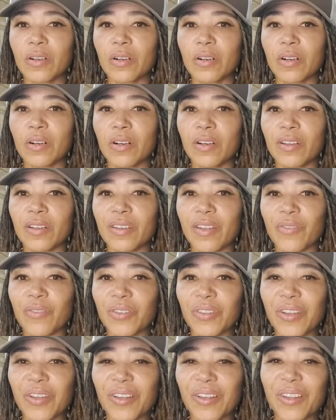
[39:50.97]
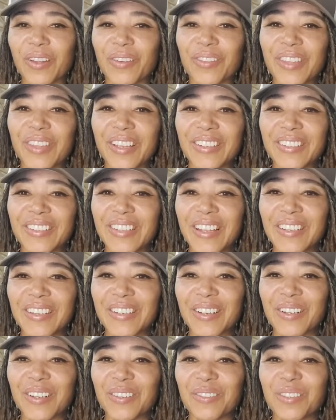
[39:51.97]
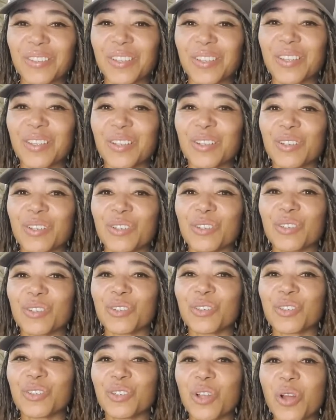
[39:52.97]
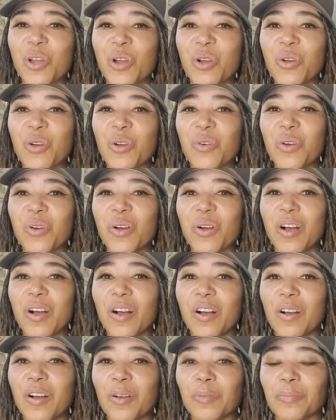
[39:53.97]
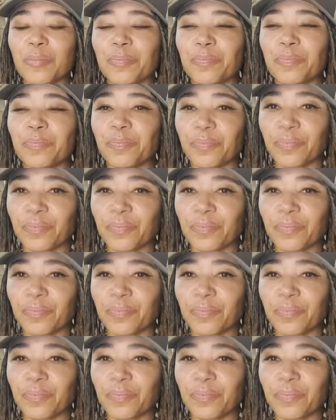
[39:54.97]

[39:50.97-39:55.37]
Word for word: Uh, never long enough. Thanks, Danielle. So, um,